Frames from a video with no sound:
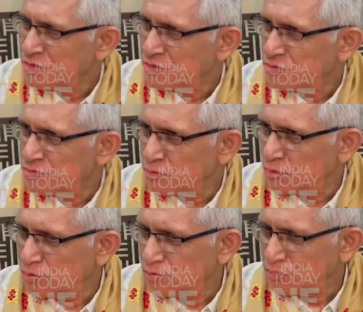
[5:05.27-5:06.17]

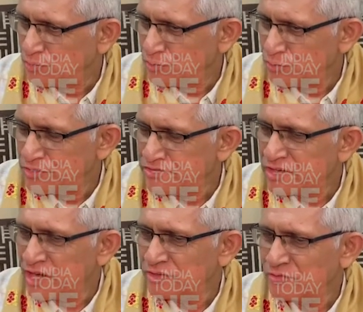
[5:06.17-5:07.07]
So we
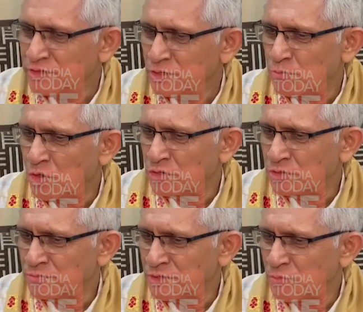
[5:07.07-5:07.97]
start from the
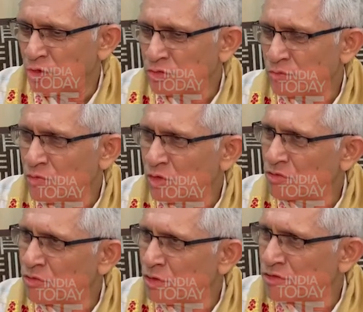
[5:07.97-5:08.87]
bottom. The bottom all
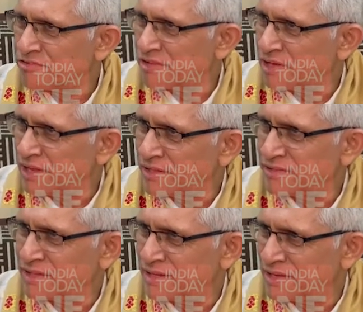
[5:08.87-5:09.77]
gods are like
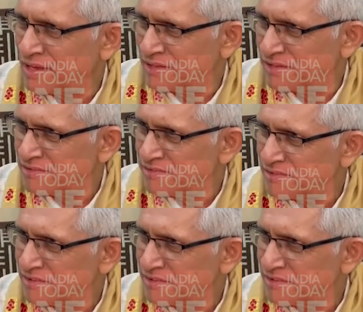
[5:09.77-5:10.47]
they are deities.